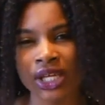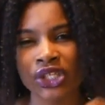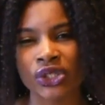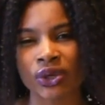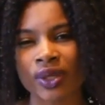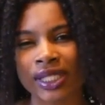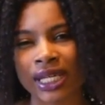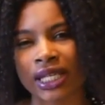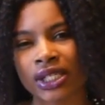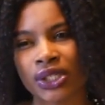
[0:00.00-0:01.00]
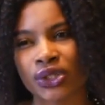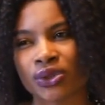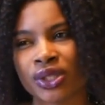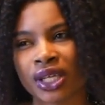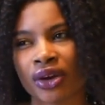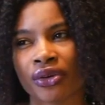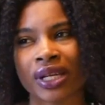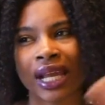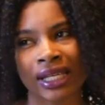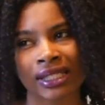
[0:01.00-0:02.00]
She's always done it using her
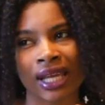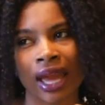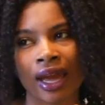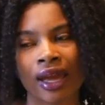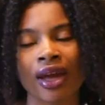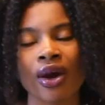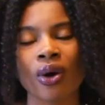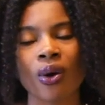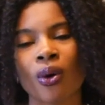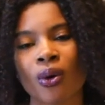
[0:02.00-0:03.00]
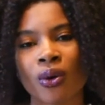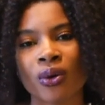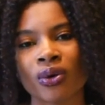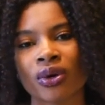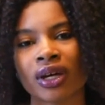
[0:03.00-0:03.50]
relaxed hair or